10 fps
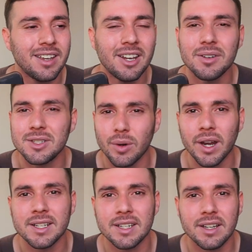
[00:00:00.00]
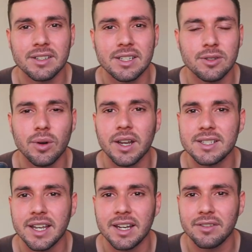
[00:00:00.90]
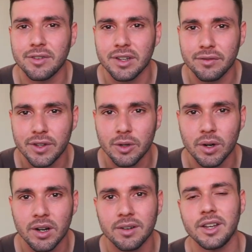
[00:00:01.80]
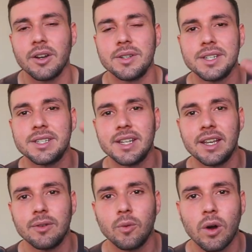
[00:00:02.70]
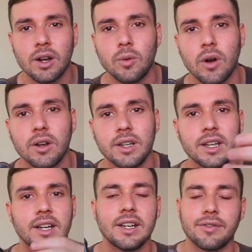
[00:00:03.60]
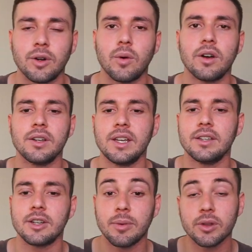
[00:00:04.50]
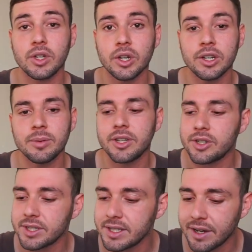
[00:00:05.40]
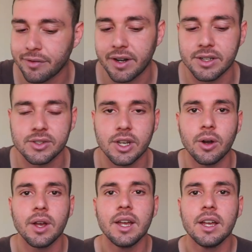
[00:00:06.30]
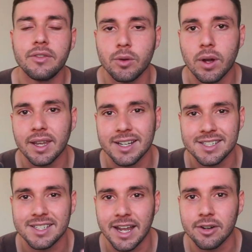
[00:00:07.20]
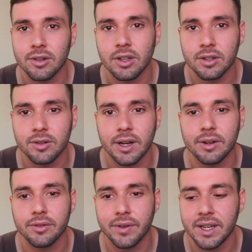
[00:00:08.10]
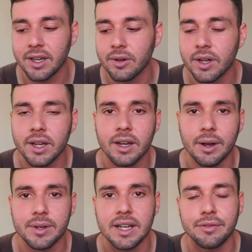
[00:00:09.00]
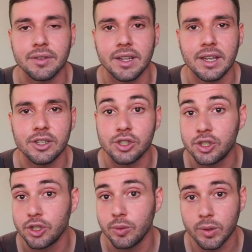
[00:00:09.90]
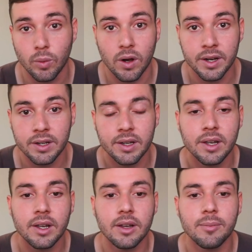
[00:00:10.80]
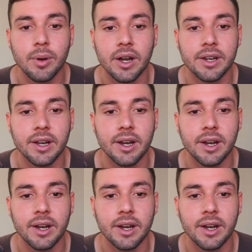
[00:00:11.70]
disorientating for the viewer, you know, to see one quality and a different quality. They're both good, but they're just different. So if you want that standard look throughout your video, I would definitely shoot with one. But